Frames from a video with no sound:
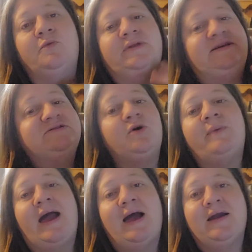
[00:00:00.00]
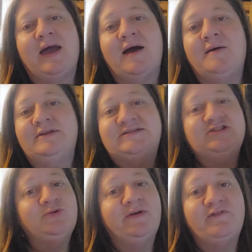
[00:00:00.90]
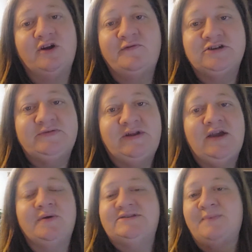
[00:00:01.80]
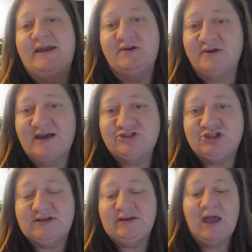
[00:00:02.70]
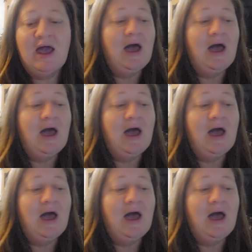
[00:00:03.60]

please go back, listen to my very first video. It's my introduction.